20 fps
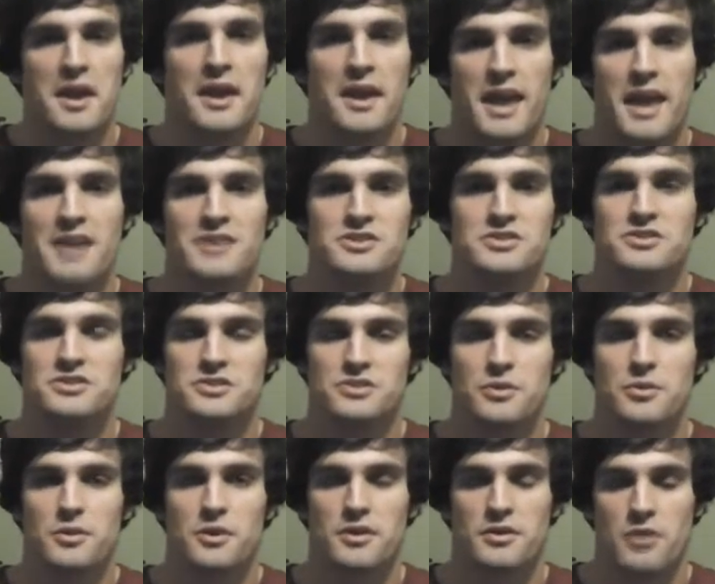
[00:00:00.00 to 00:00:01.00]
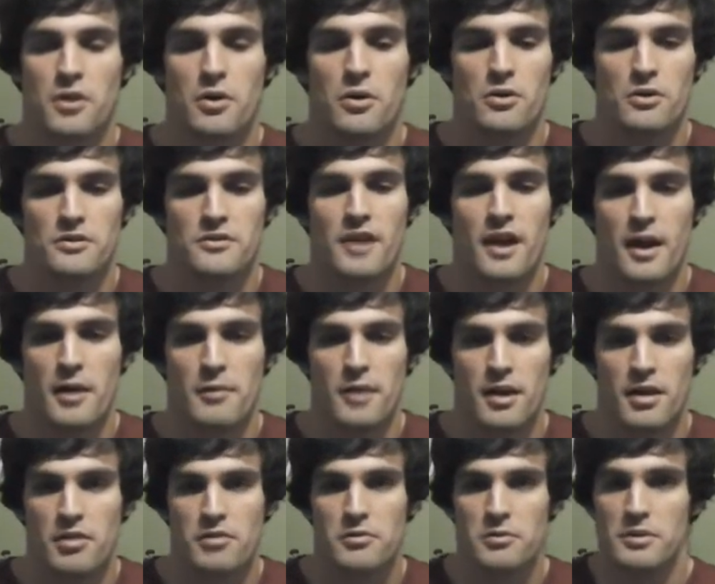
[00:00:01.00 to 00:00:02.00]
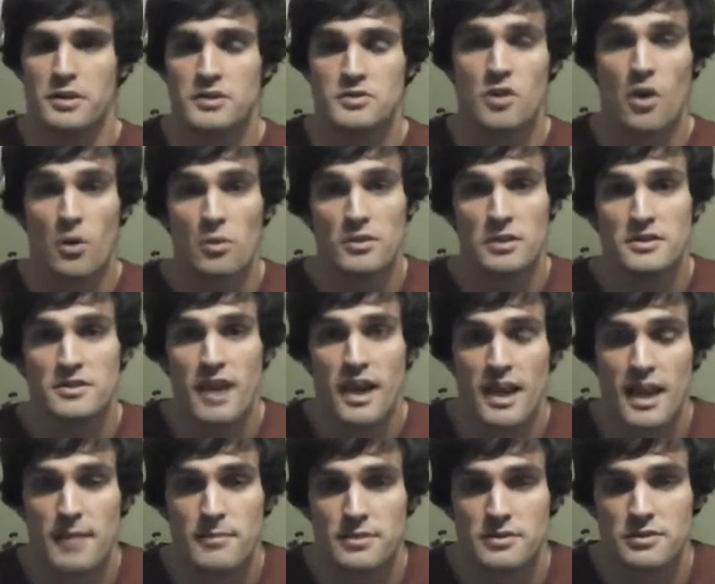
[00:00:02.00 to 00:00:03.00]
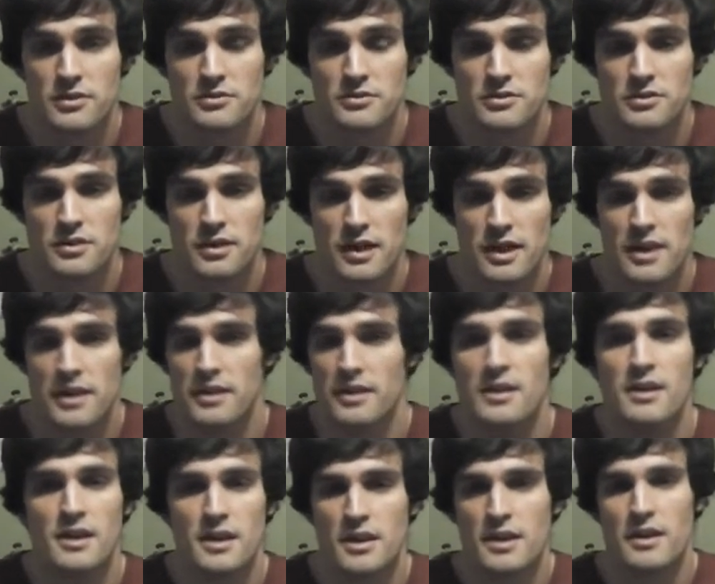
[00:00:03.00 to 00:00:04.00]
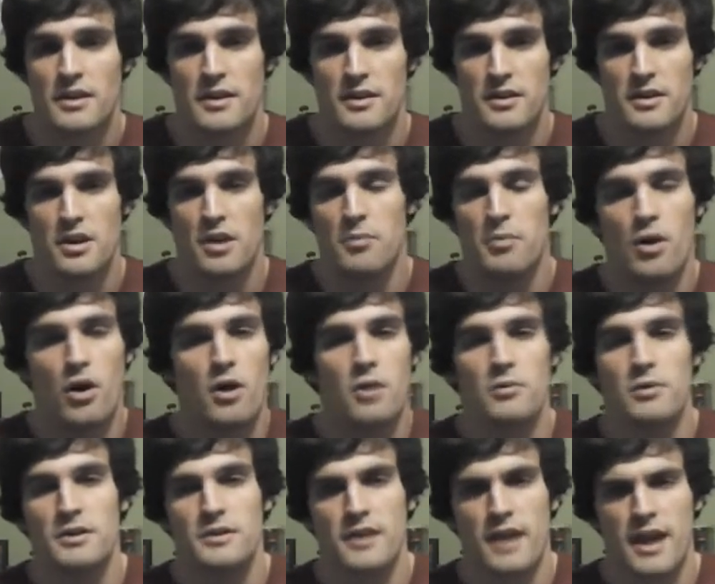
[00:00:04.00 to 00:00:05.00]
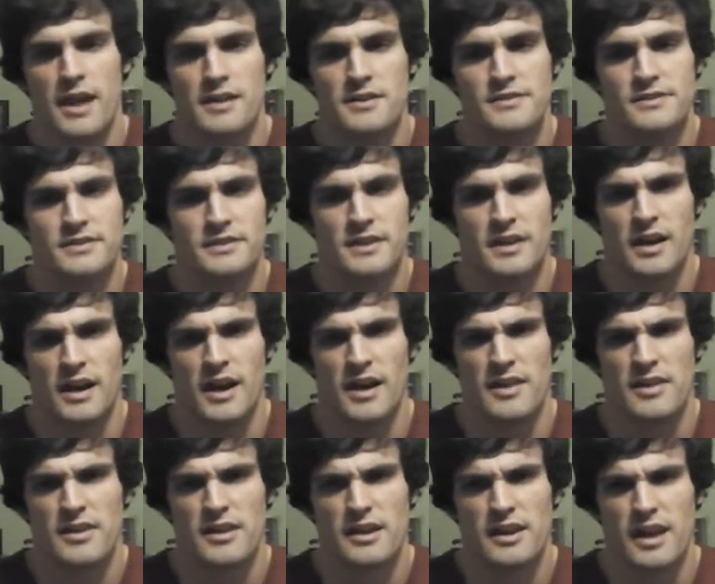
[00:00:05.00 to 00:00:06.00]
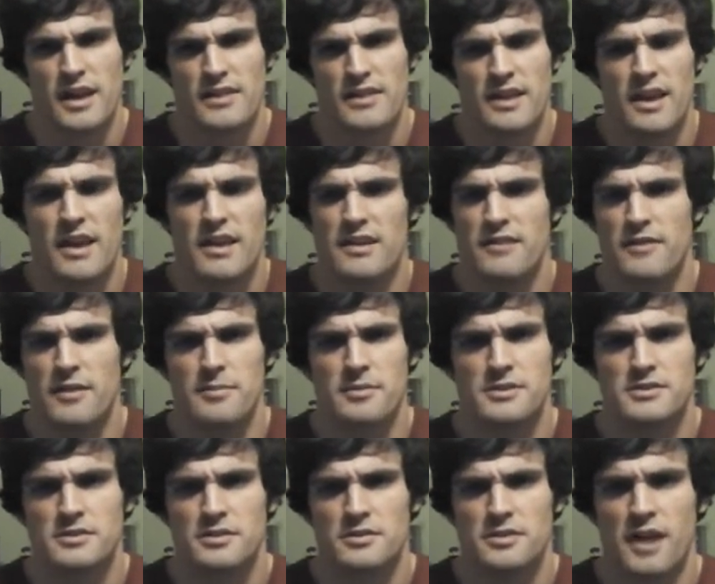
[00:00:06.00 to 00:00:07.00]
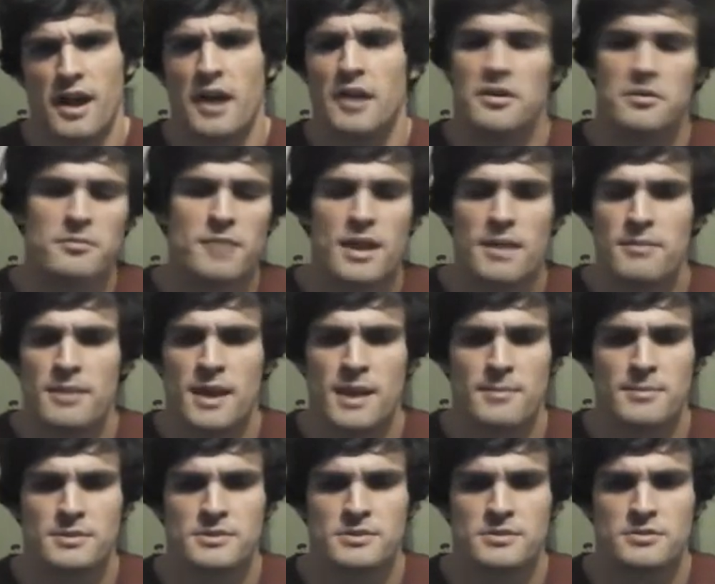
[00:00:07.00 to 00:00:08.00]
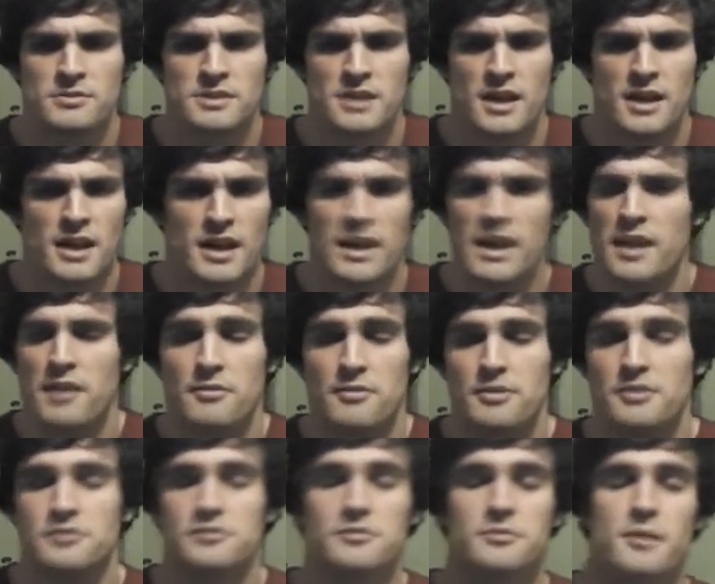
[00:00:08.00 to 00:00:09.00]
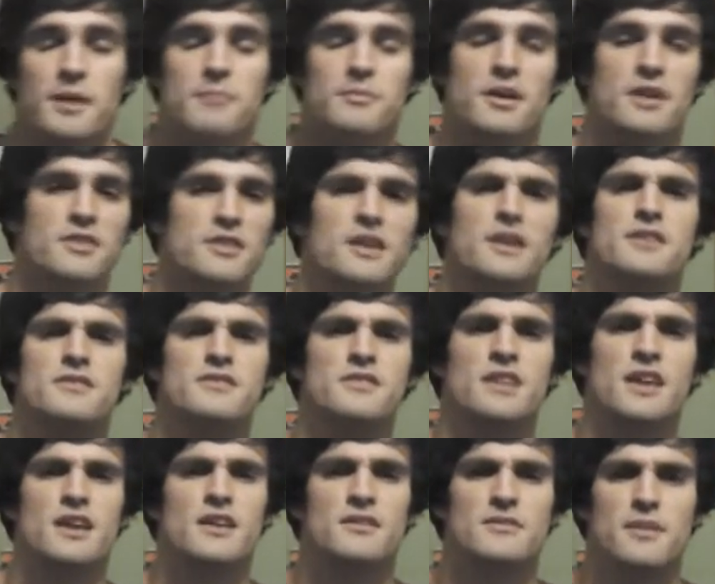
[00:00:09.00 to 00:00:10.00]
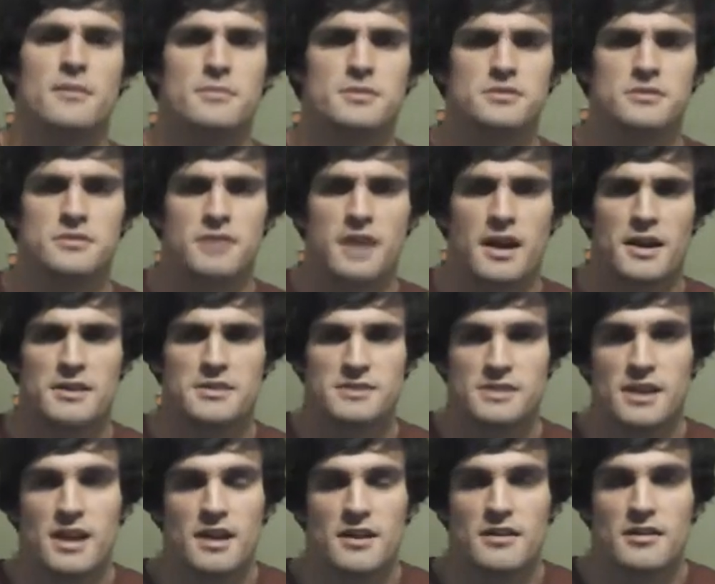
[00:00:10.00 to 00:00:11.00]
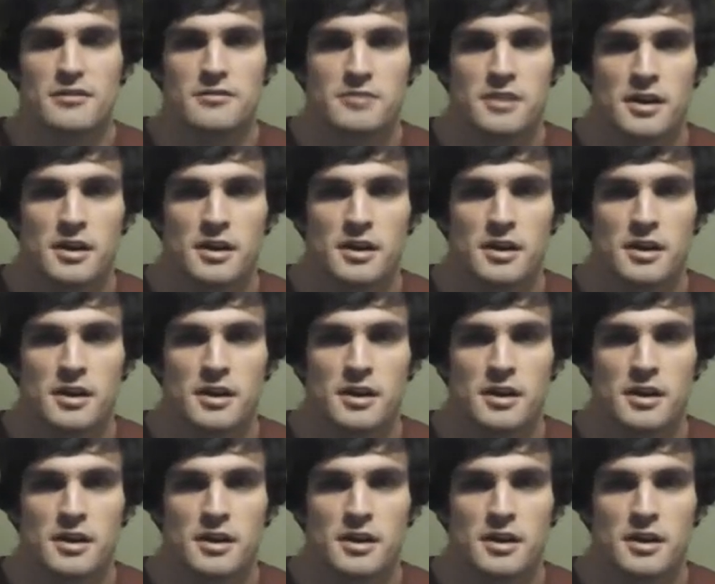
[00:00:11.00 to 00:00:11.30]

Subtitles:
engaging story the whole entire way through. And it's only 10 episodes in. You know, part 1 ends, I think, at the end of episode 9, or maybe episode 10, I can't really remember. I think it's the end of episode 9 is the end of